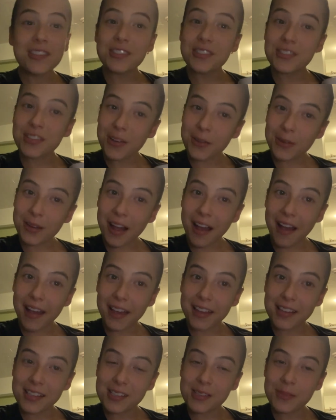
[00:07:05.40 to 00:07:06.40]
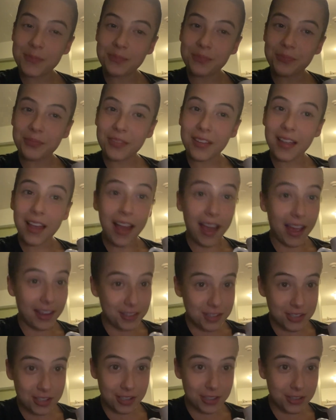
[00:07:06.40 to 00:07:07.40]
So guys, I
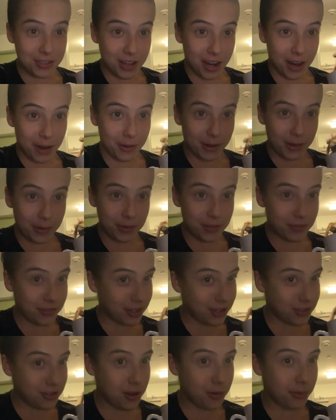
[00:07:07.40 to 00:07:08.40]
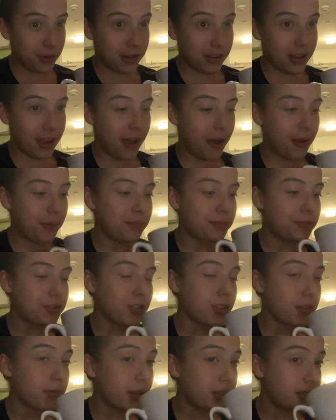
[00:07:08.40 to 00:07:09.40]
just took a shower. We finished our workout. I'm
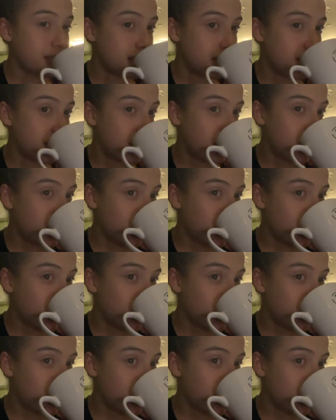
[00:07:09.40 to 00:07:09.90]
drinking my tea.